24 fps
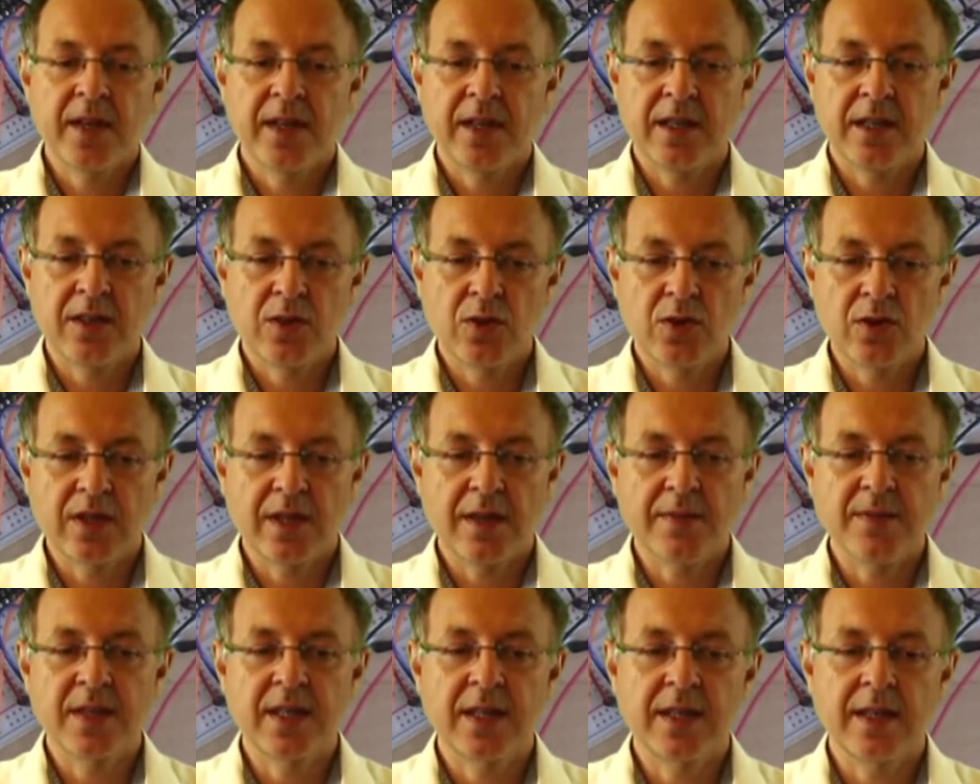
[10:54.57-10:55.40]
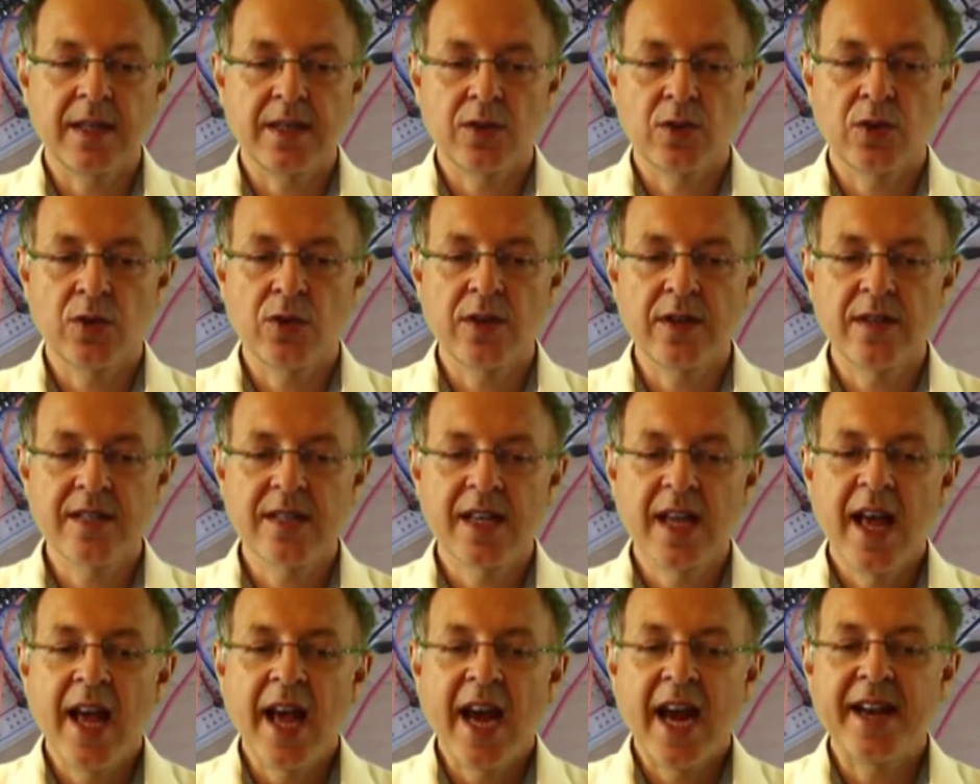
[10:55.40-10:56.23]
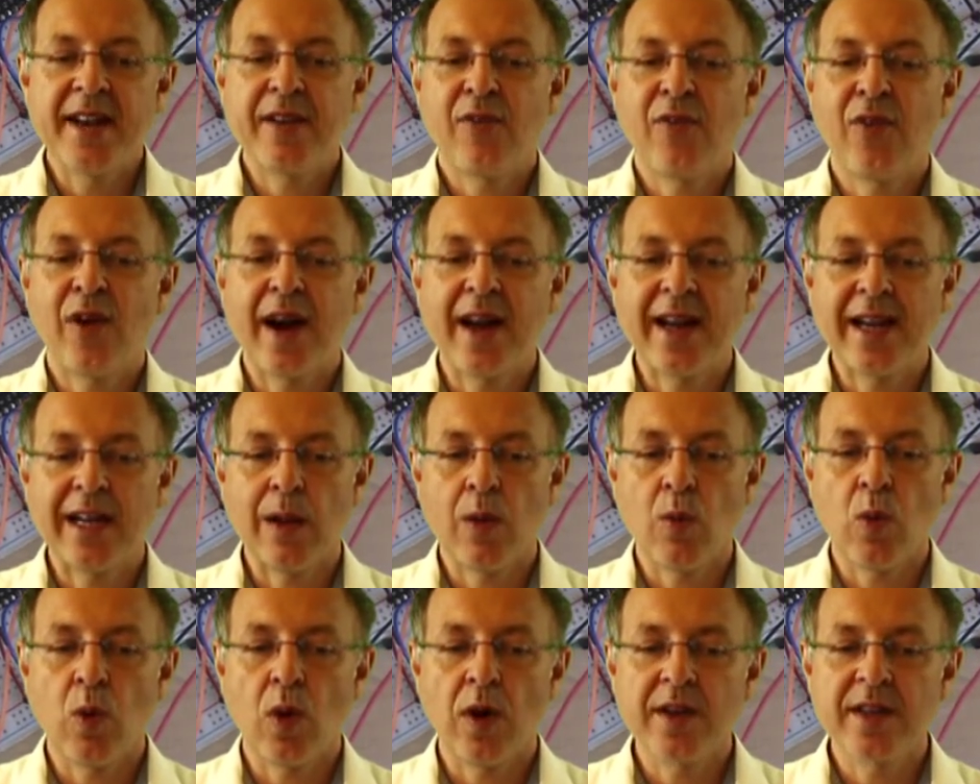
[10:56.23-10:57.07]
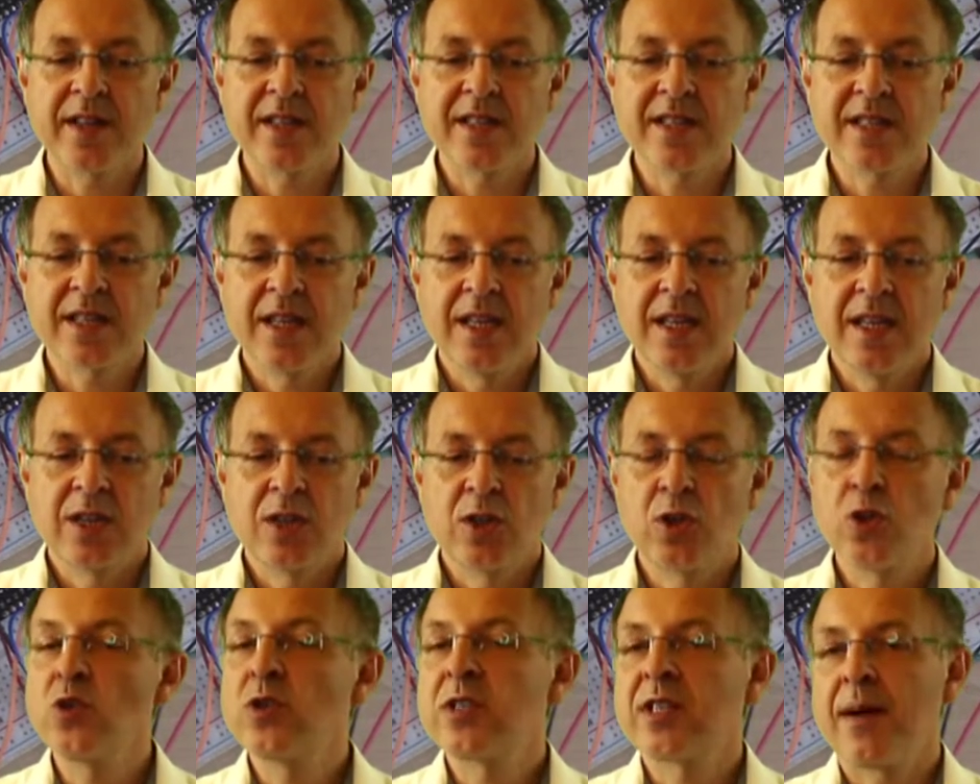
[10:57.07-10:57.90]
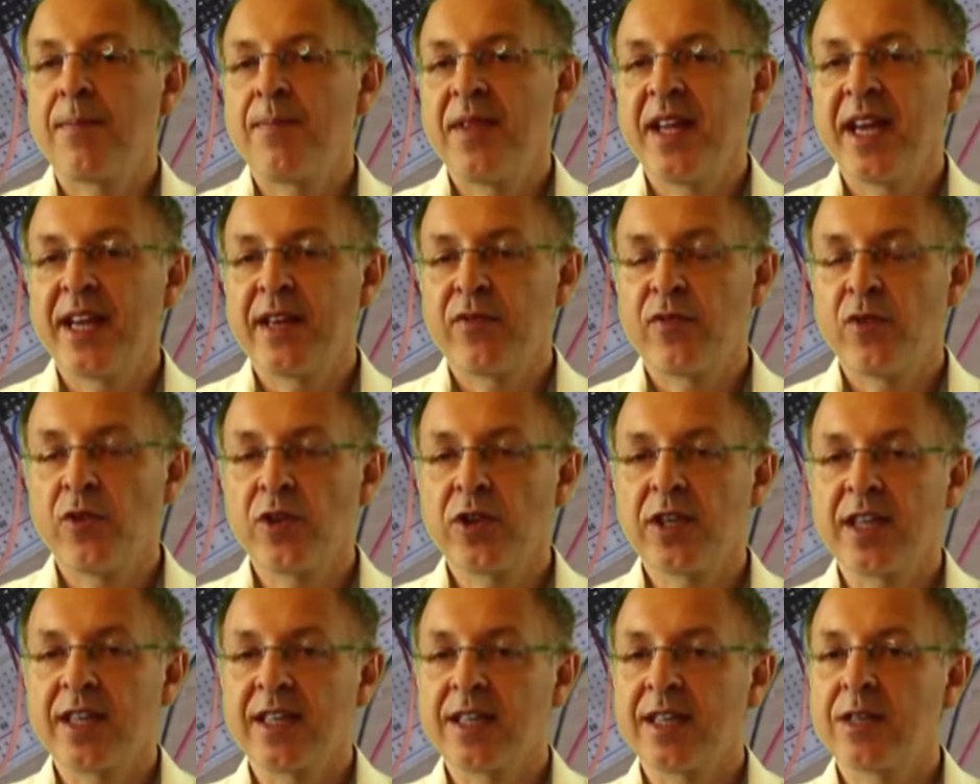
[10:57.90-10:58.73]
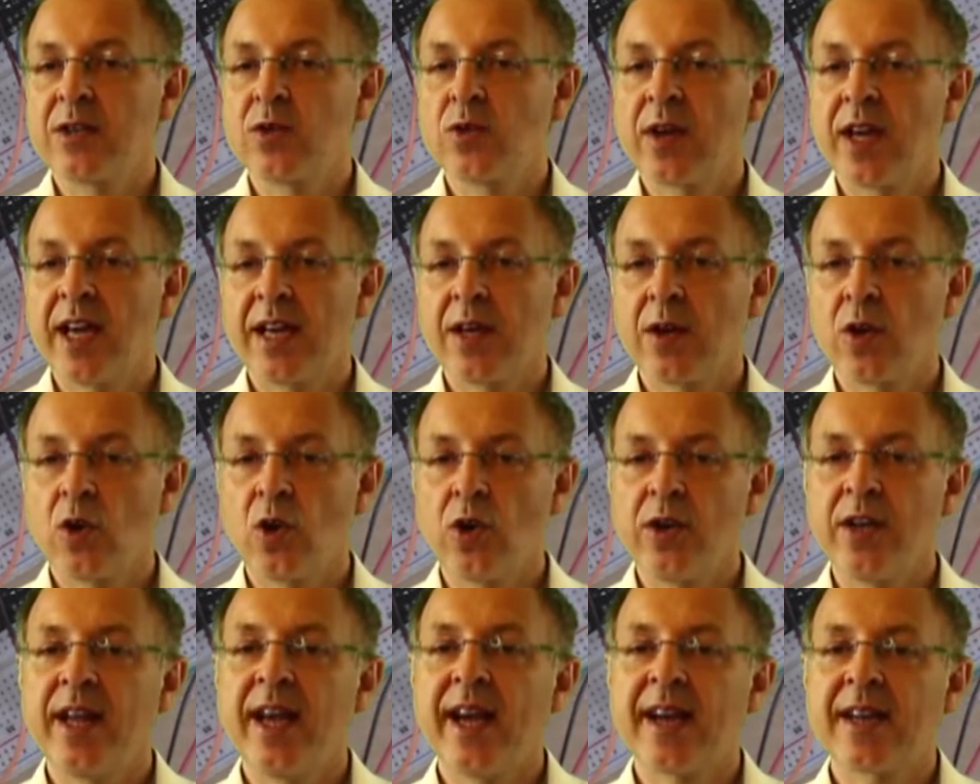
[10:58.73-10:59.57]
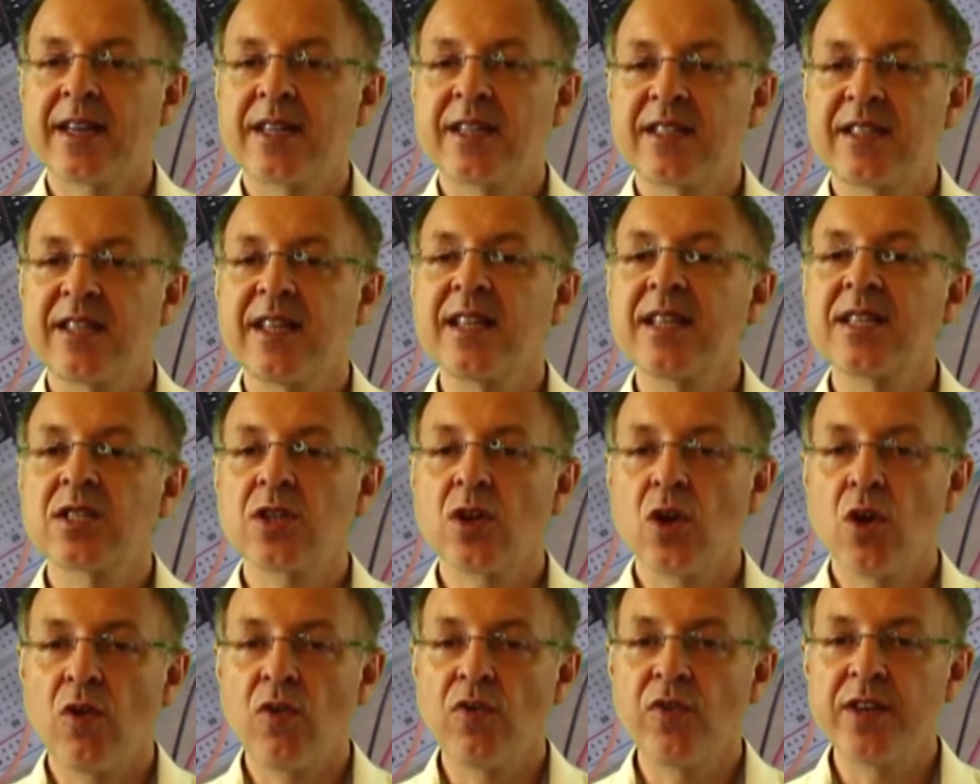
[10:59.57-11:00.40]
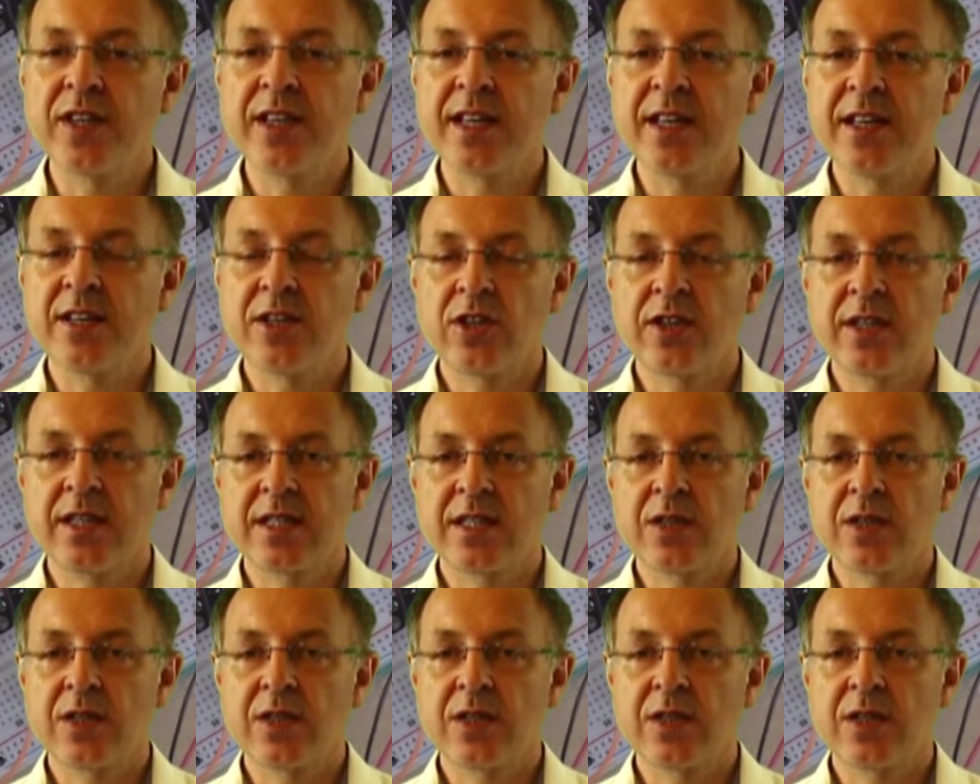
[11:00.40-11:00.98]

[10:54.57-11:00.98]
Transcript: to something that turns. And the final one is do some networking, that you can connect things over the internet.